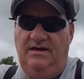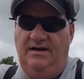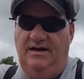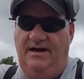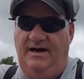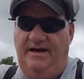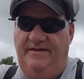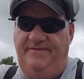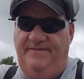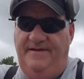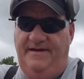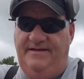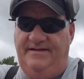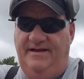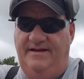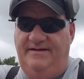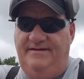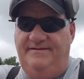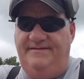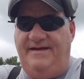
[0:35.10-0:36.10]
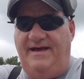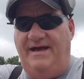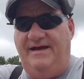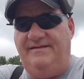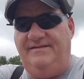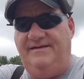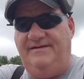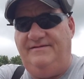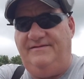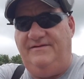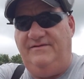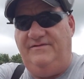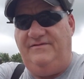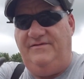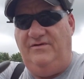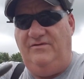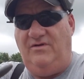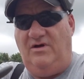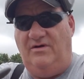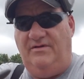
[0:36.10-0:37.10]
I think they designed this to
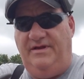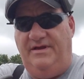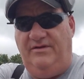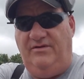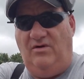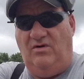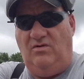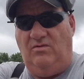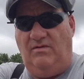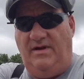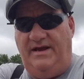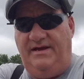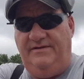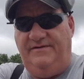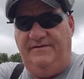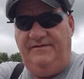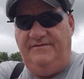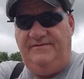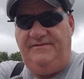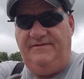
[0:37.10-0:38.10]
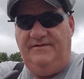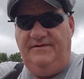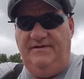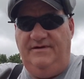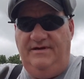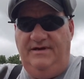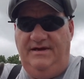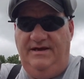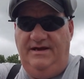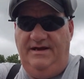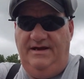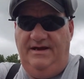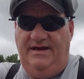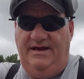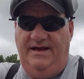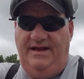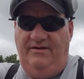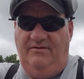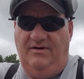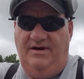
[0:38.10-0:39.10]
shoot on indoor ranges.
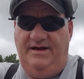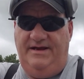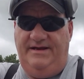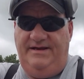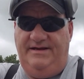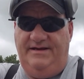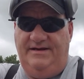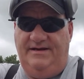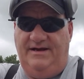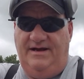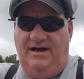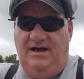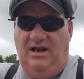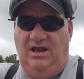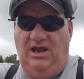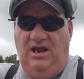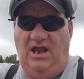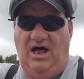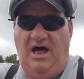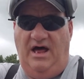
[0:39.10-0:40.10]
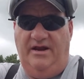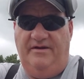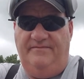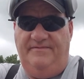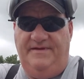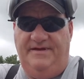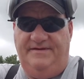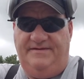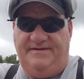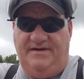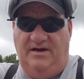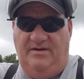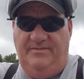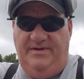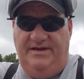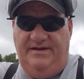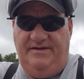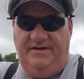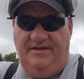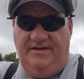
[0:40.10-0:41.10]
Anyway, a lot of this come
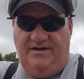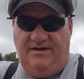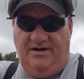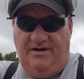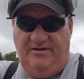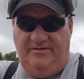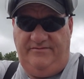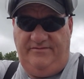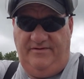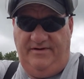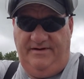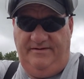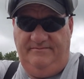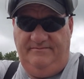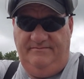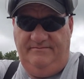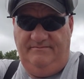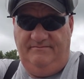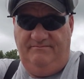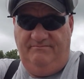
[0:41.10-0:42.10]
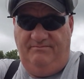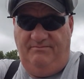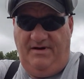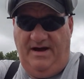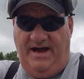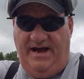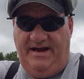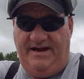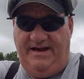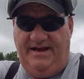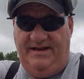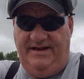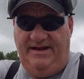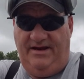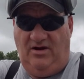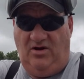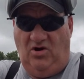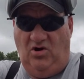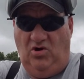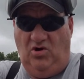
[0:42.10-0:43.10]
into the country back in the
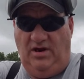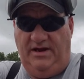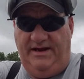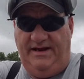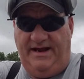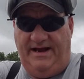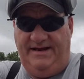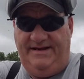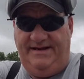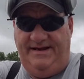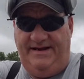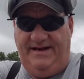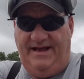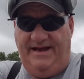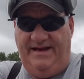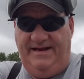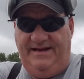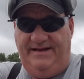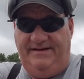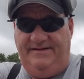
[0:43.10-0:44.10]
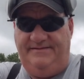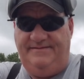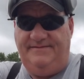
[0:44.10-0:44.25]
early 1980s.